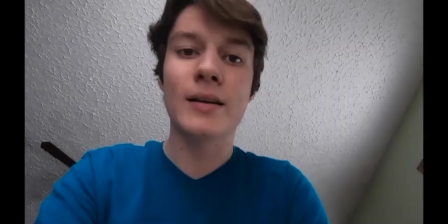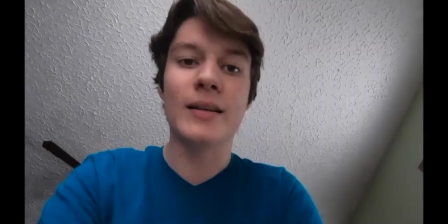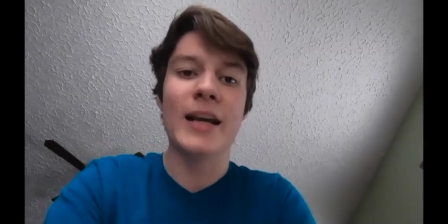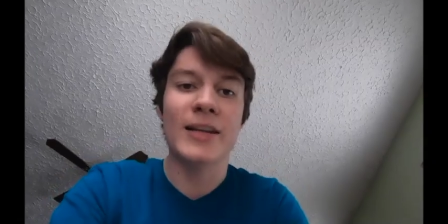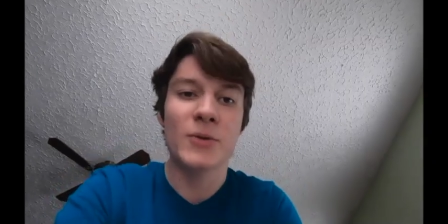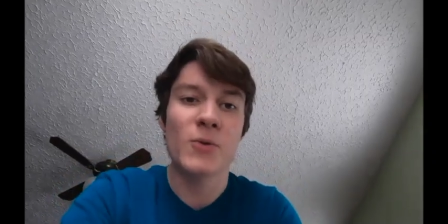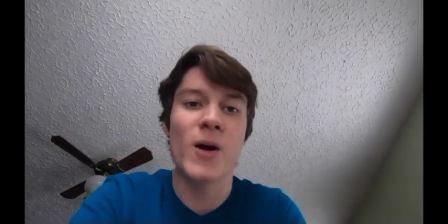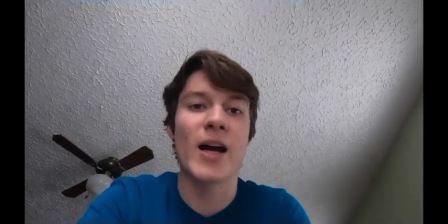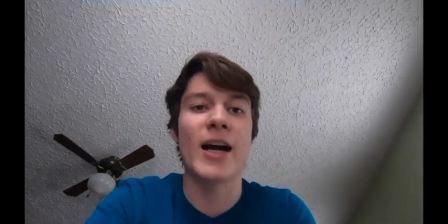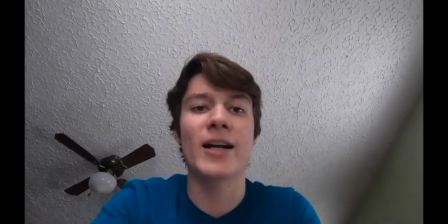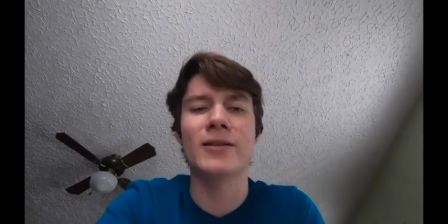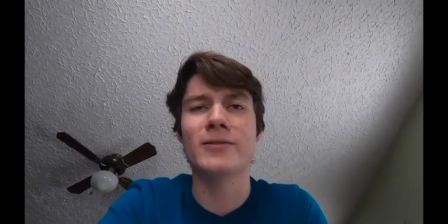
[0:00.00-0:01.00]
And that's
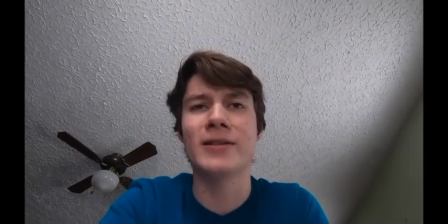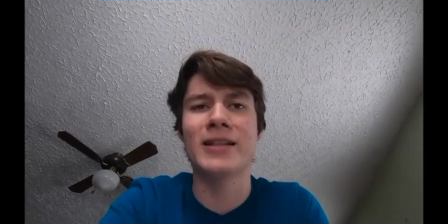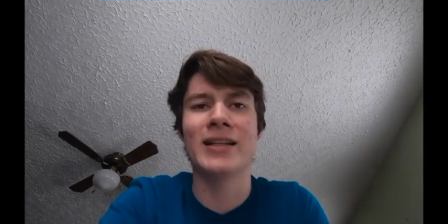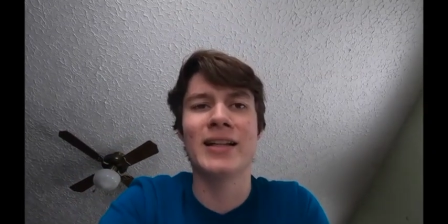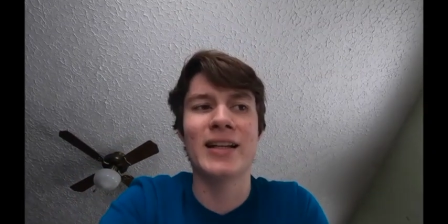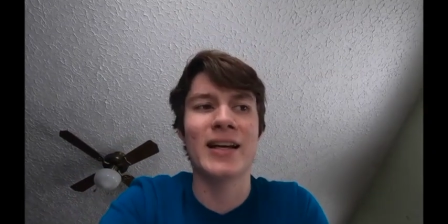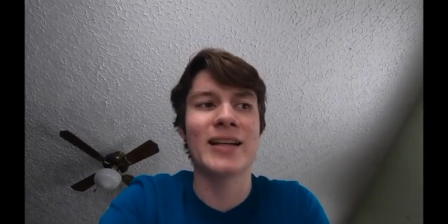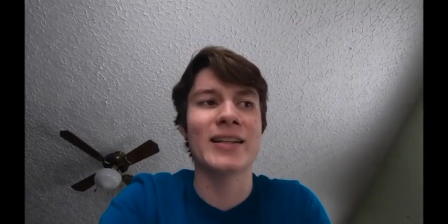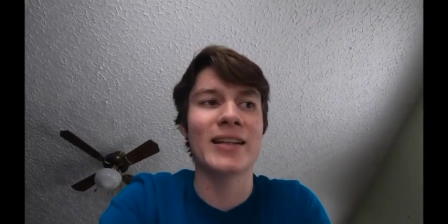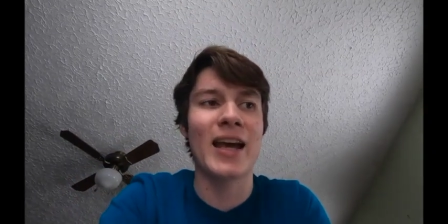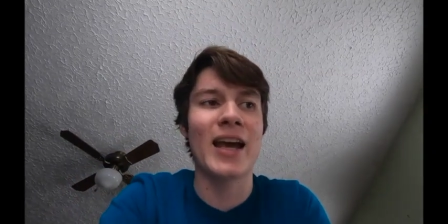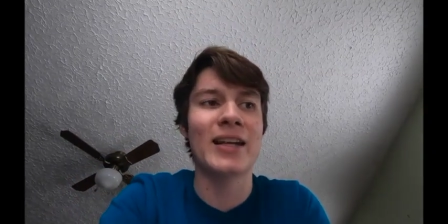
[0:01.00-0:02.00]
why I don't really like
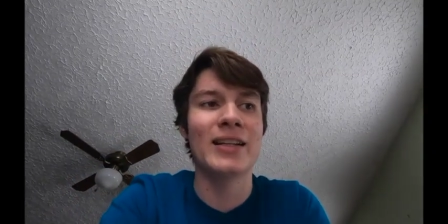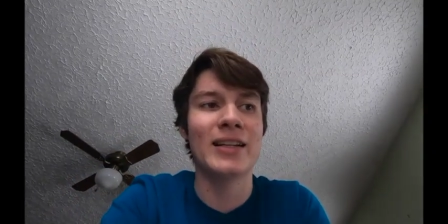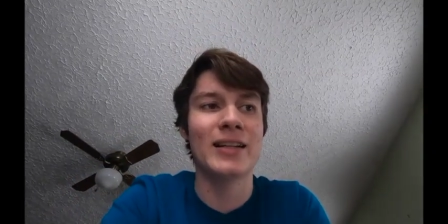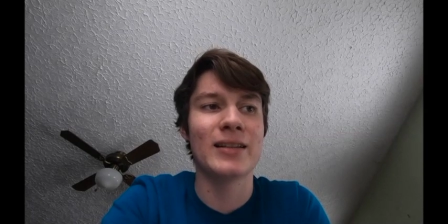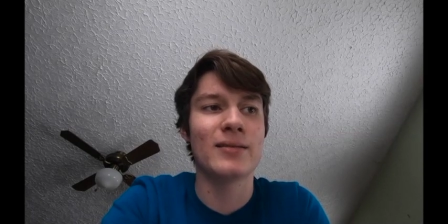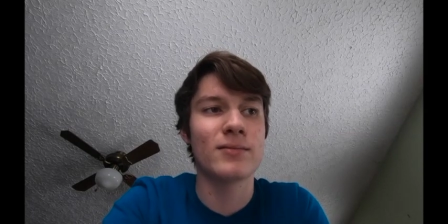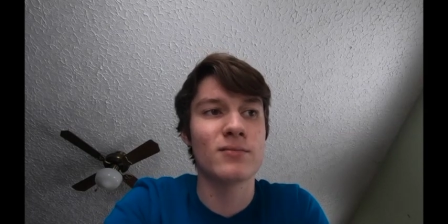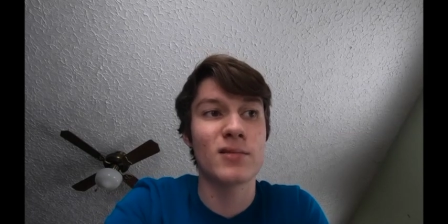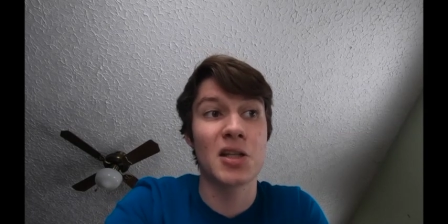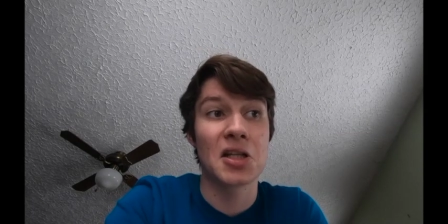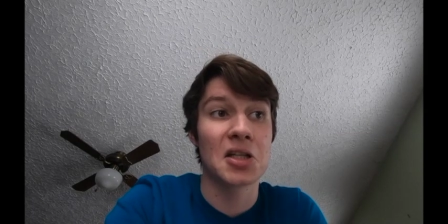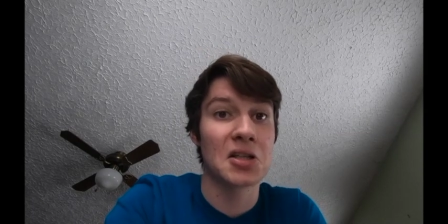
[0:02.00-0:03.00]
editing
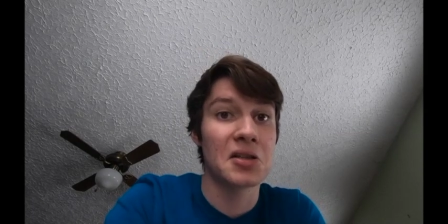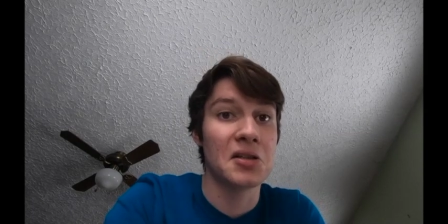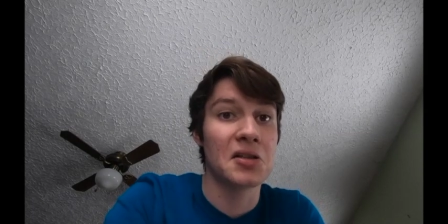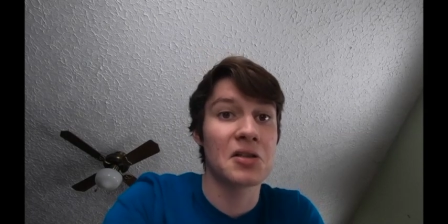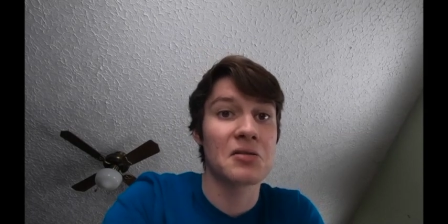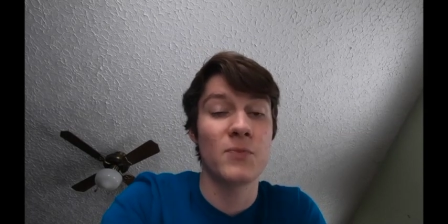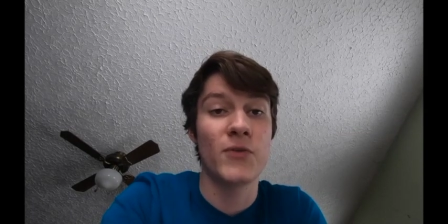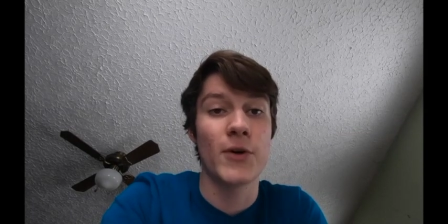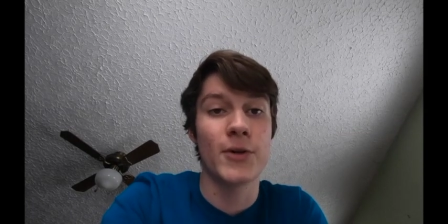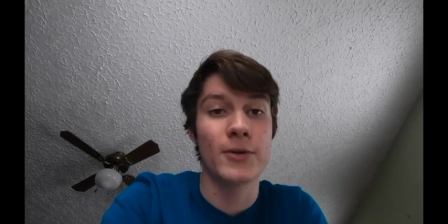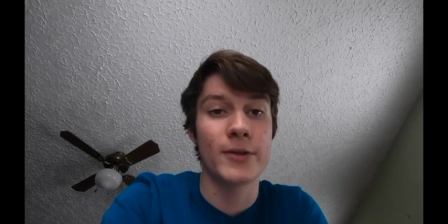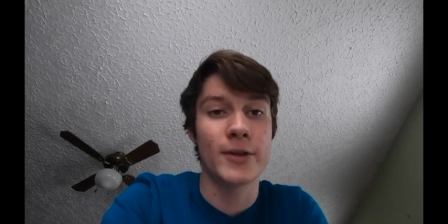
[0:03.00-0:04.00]
things
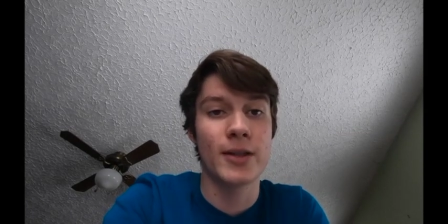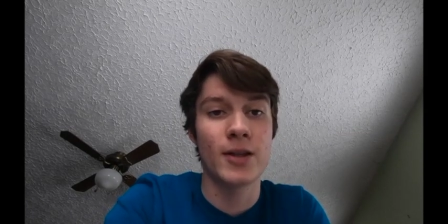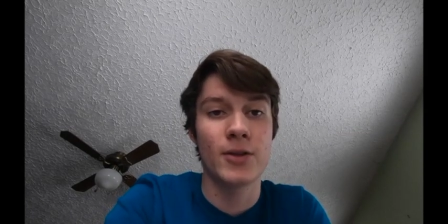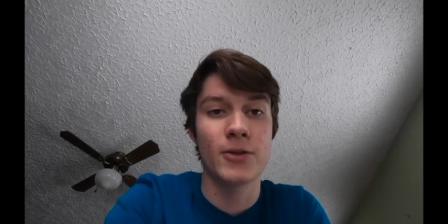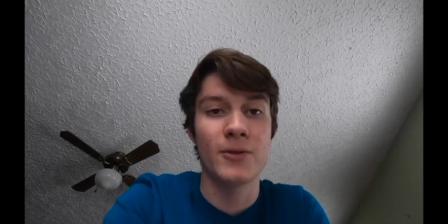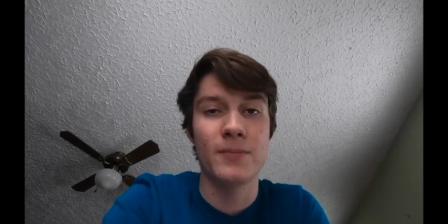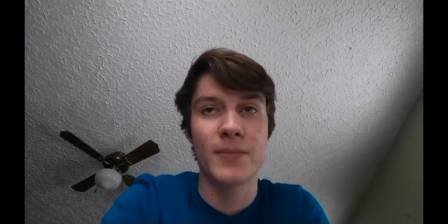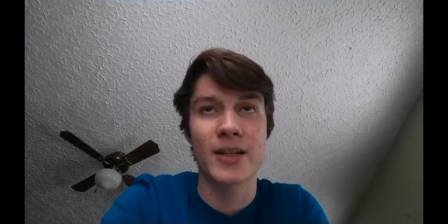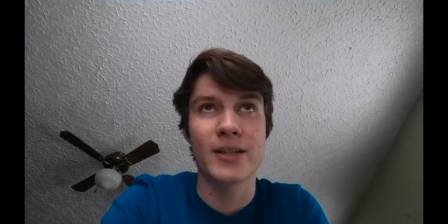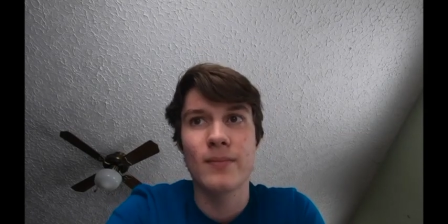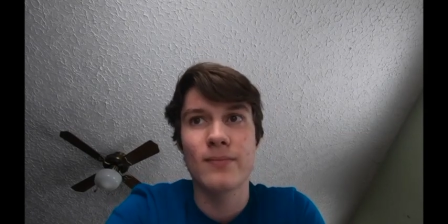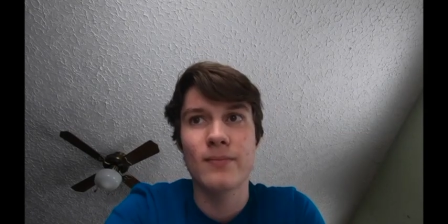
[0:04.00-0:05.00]
photos anywho,
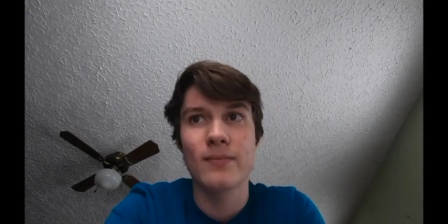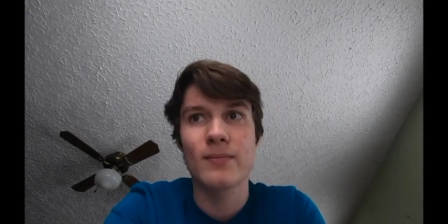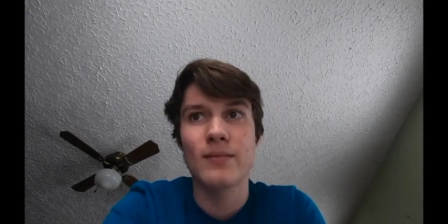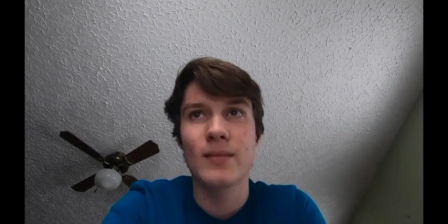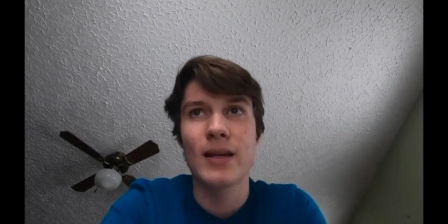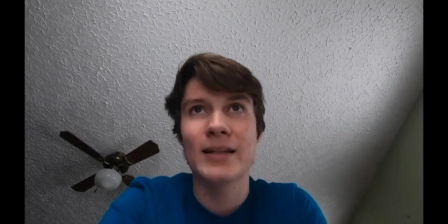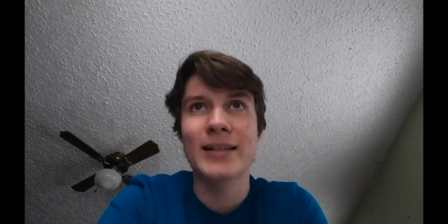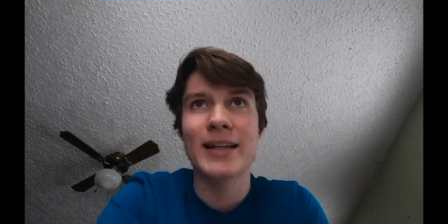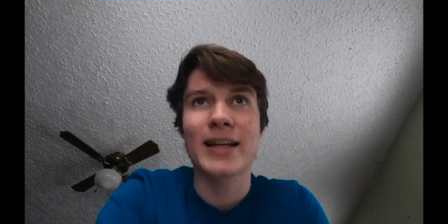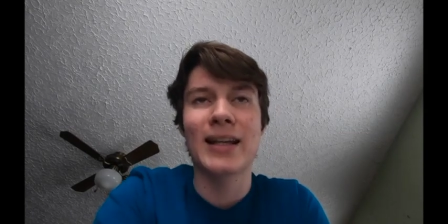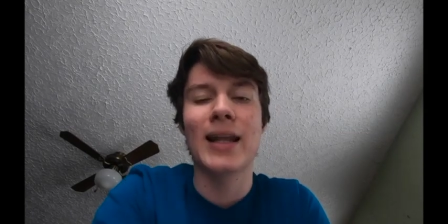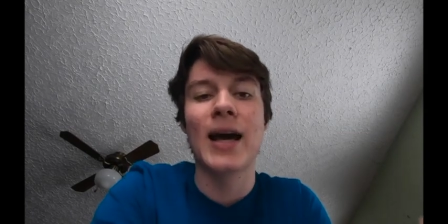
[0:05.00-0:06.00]
because it's
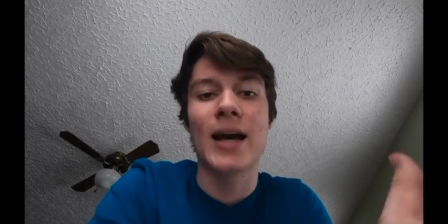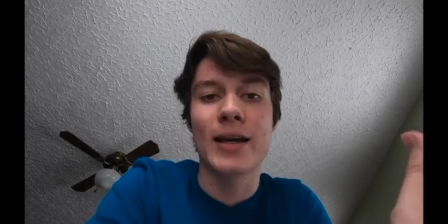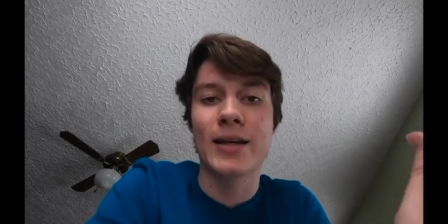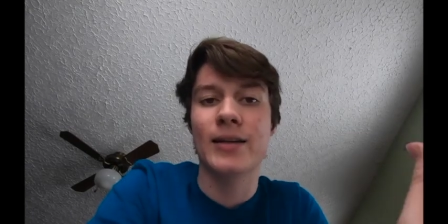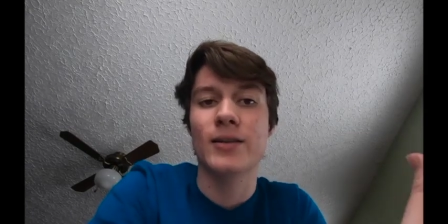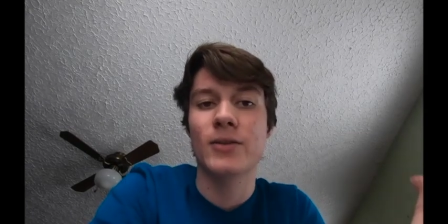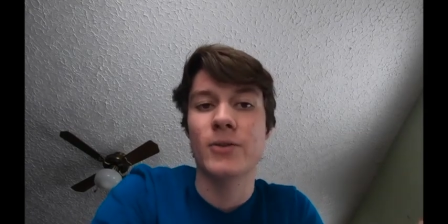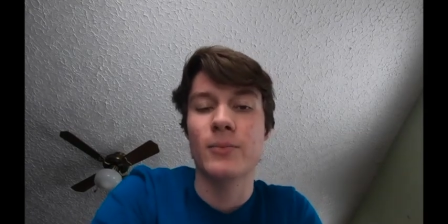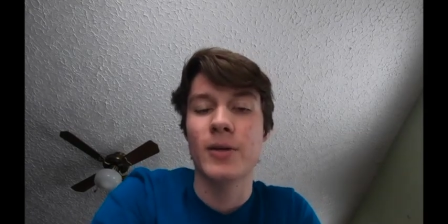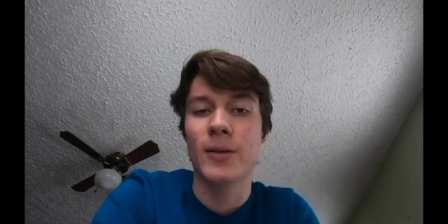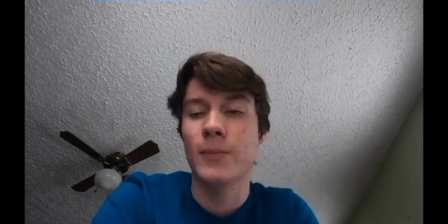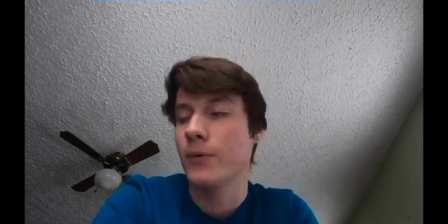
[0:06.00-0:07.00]
like lying to
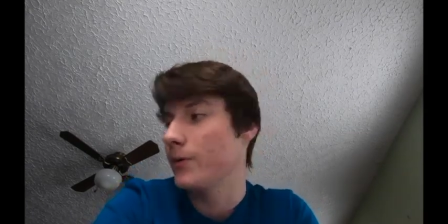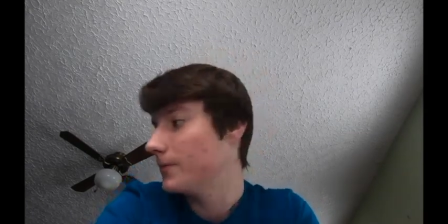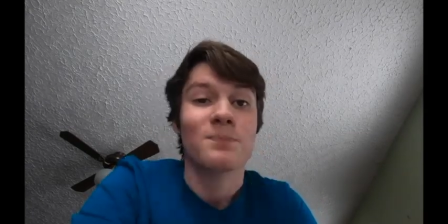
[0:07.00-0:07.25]
people.